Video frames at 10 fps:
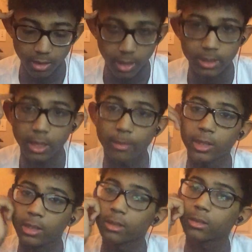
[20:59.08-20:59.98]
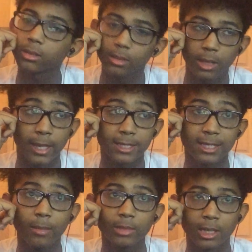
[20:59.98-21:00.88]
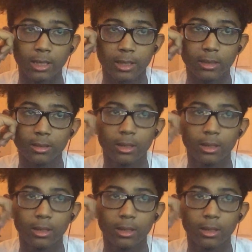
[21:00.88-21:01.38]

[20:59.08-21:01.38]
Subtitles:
acceptance. Acceptance?